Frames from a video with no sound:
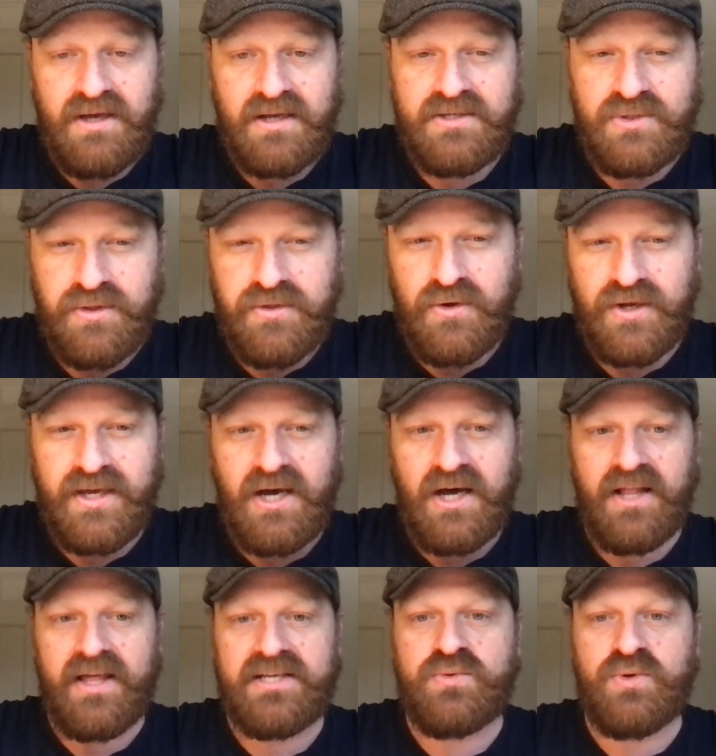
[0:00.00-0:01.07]
I sort of thought,
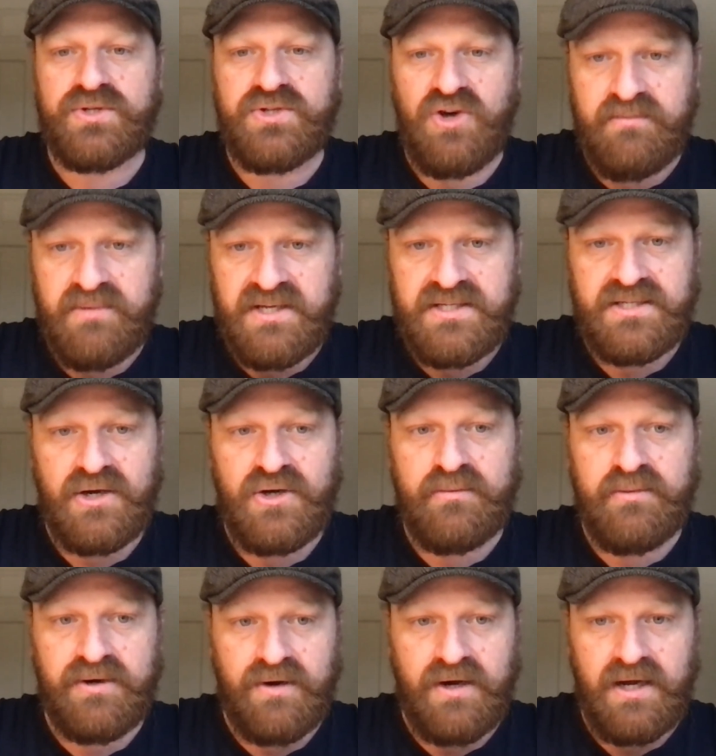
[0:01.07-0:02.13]
God, that's what's got me
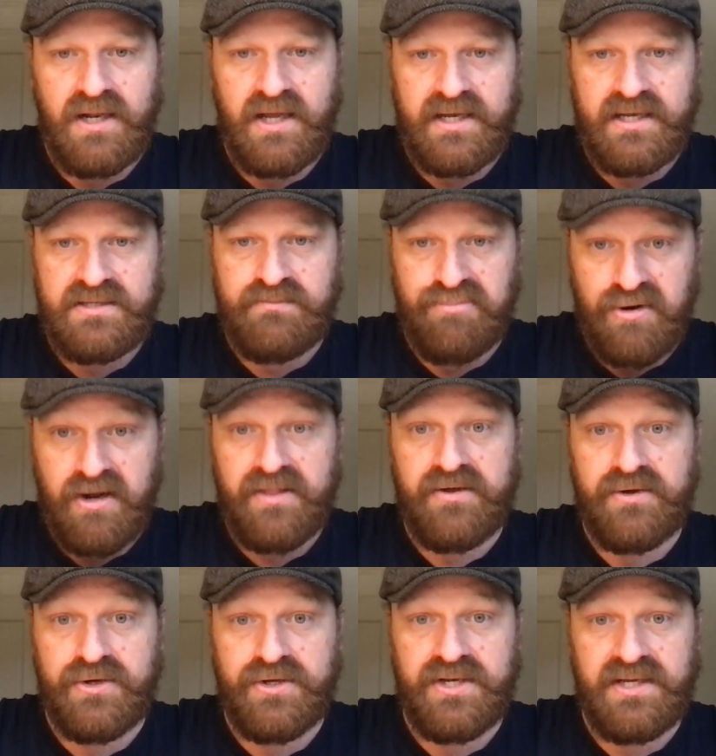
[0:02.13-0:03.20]
sober, right? Like, it's
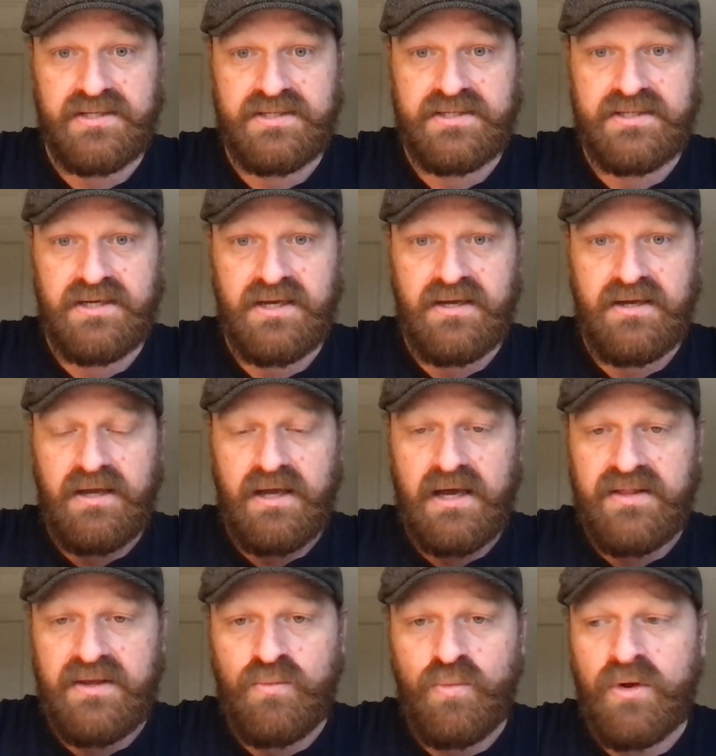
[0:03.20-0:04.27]
brotherhood. And
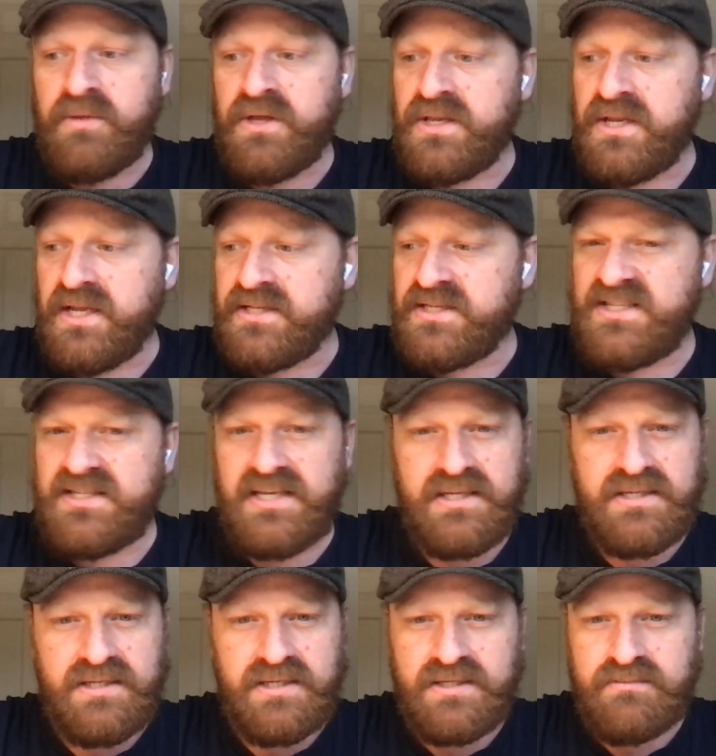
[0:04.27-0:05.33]
then women need
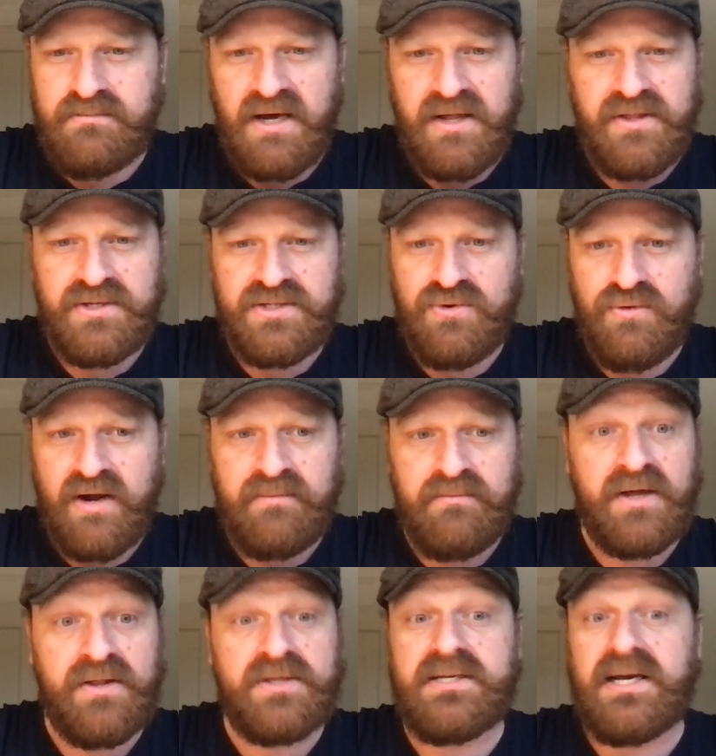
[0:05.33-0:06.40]
sisters, mothers,
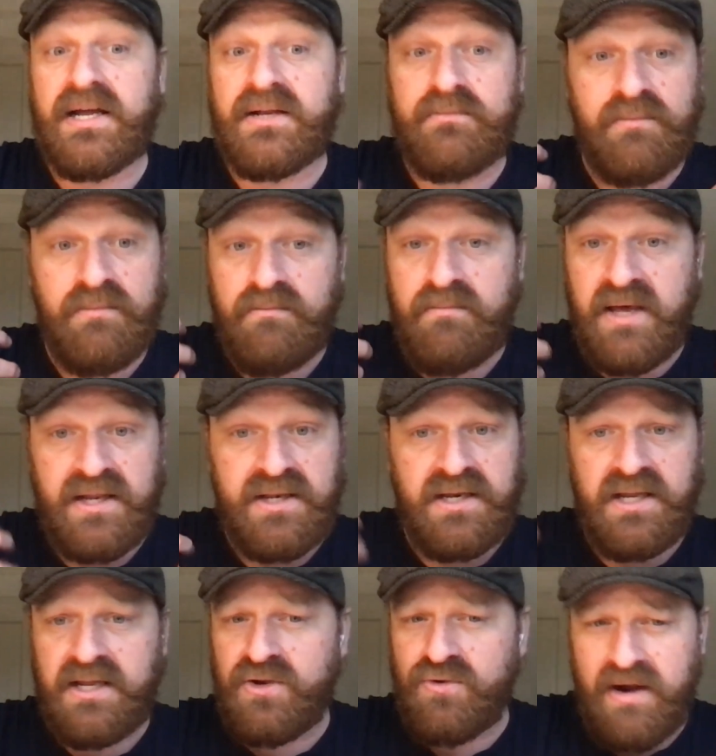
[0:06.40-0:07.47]
grandmothers, and men
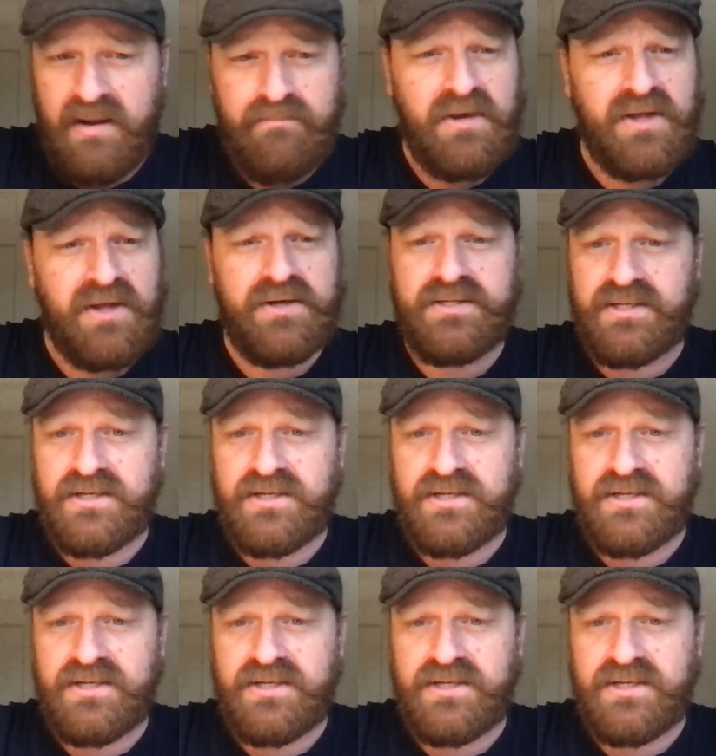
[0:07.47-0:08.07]
need grandmothers.